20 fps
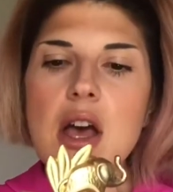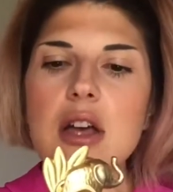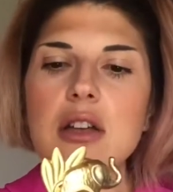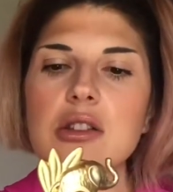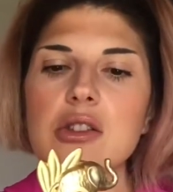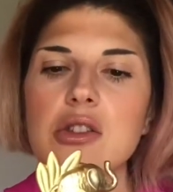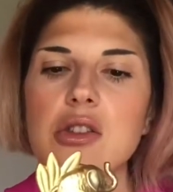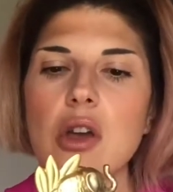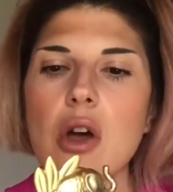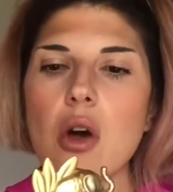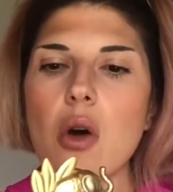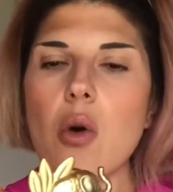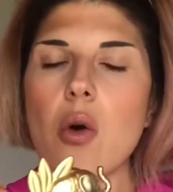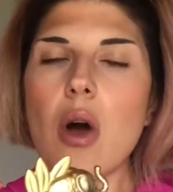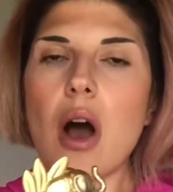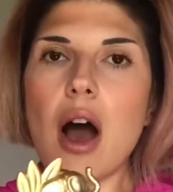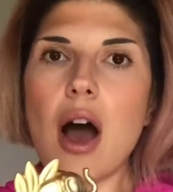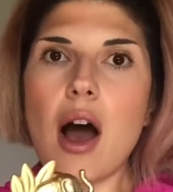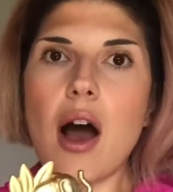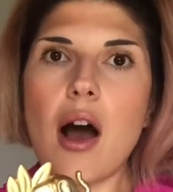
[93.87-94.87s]

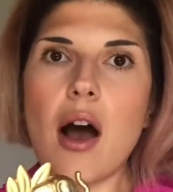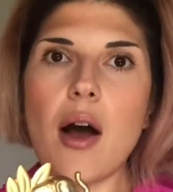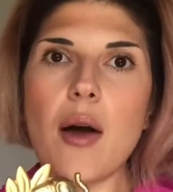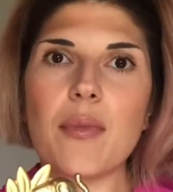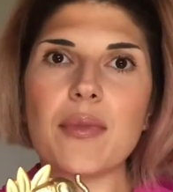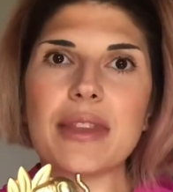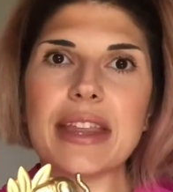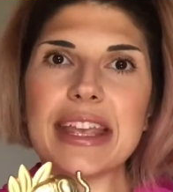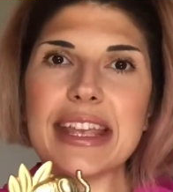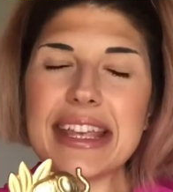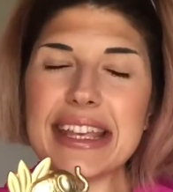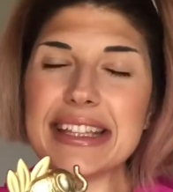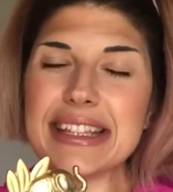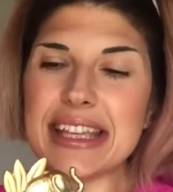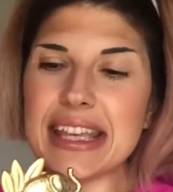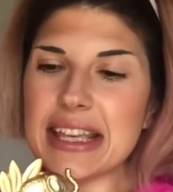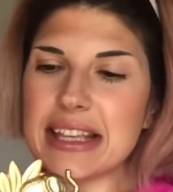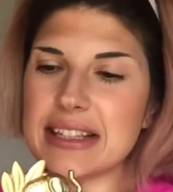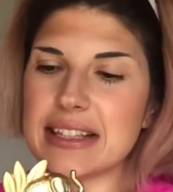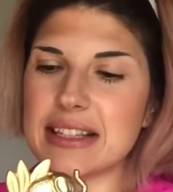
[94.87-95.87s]
So it
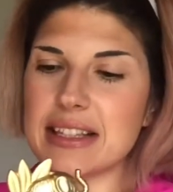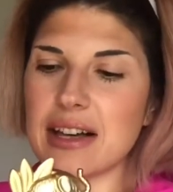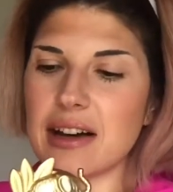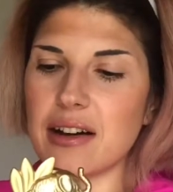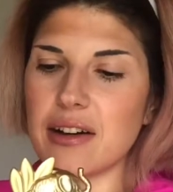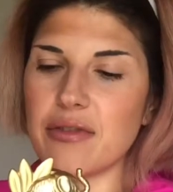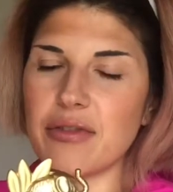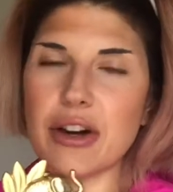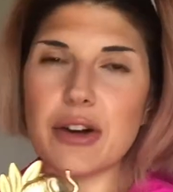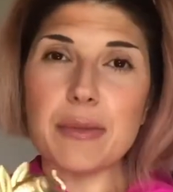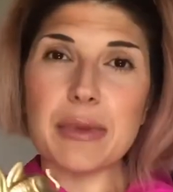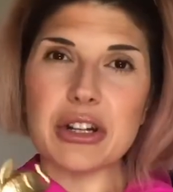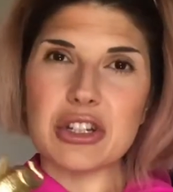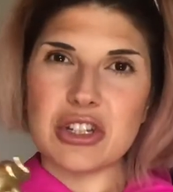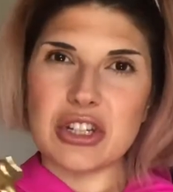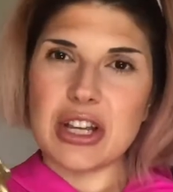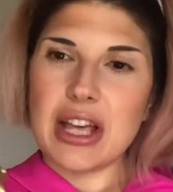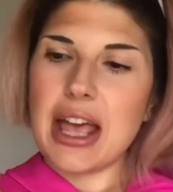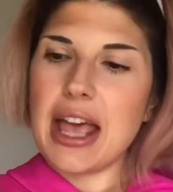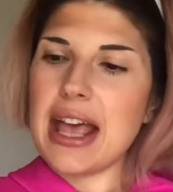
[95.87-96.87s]
is very
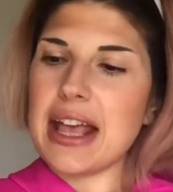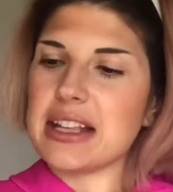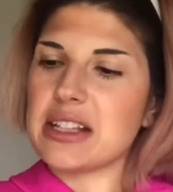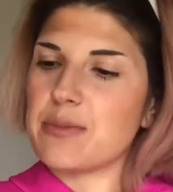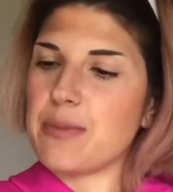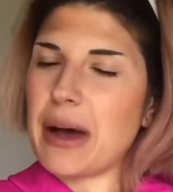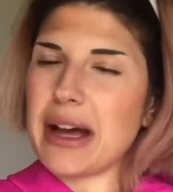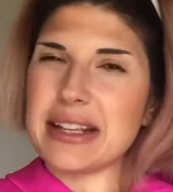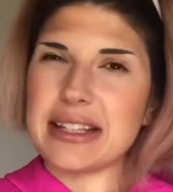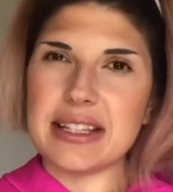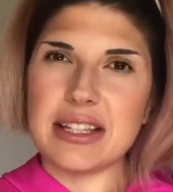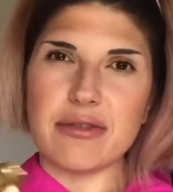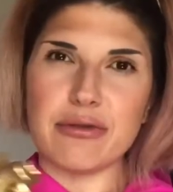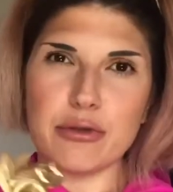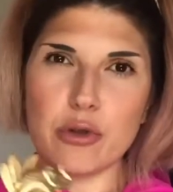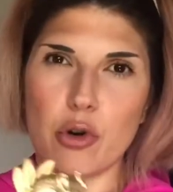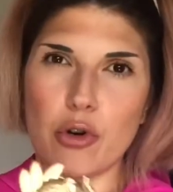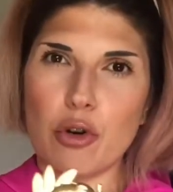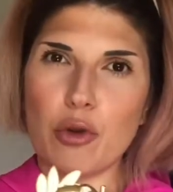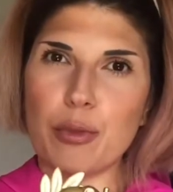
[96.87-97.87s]
much a spicy
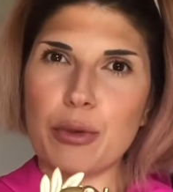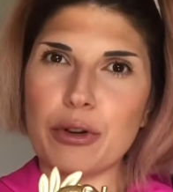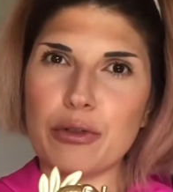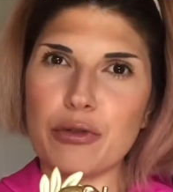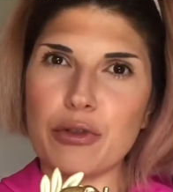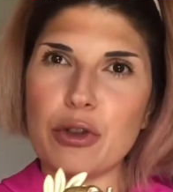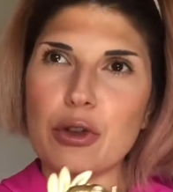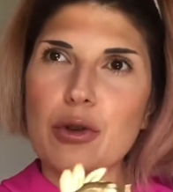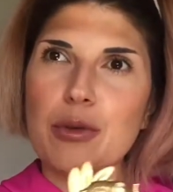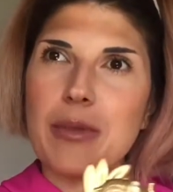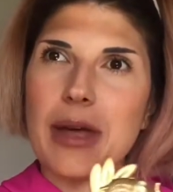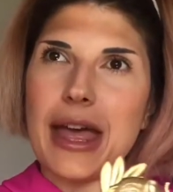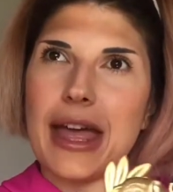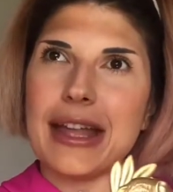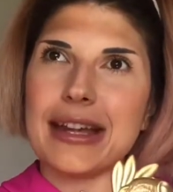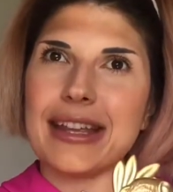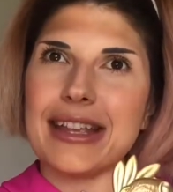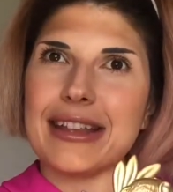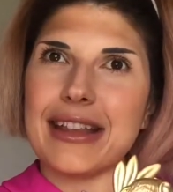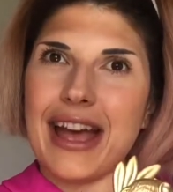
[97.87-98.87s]
floral perfume,
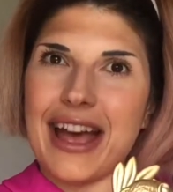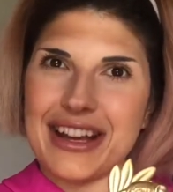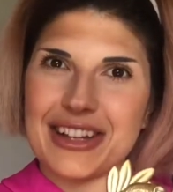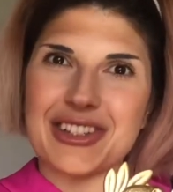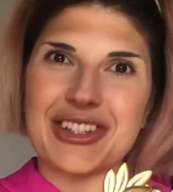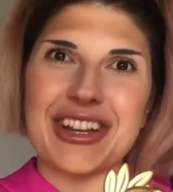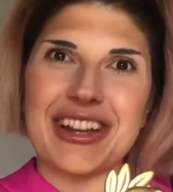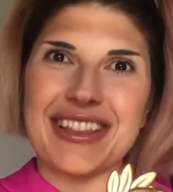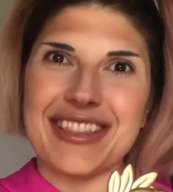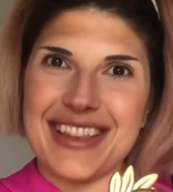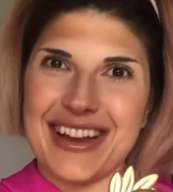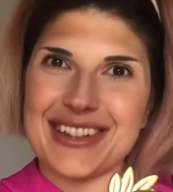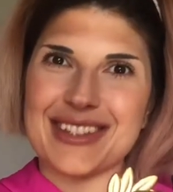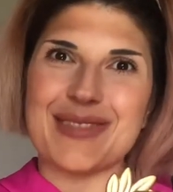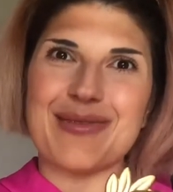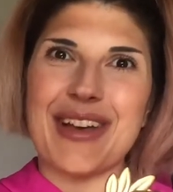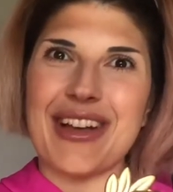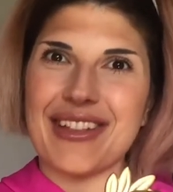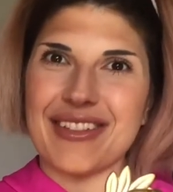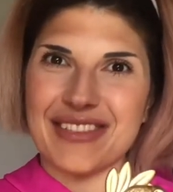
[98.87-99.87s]
and it actually does
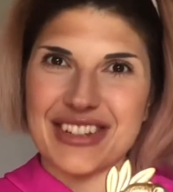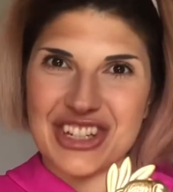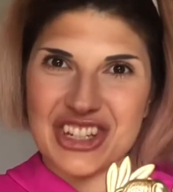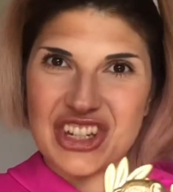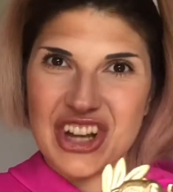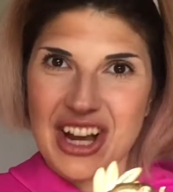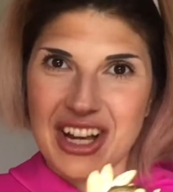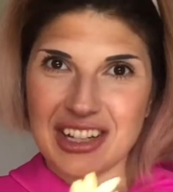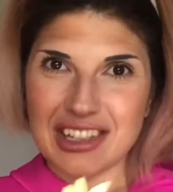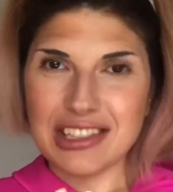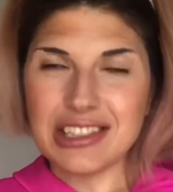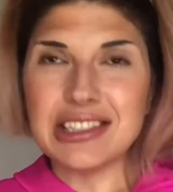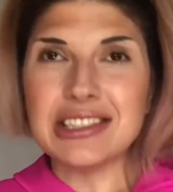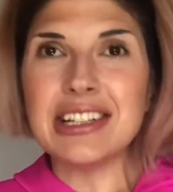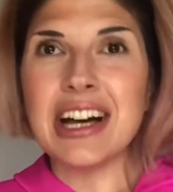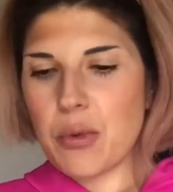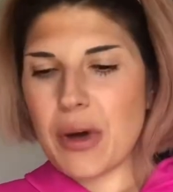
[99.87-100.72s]
smell of a jungle.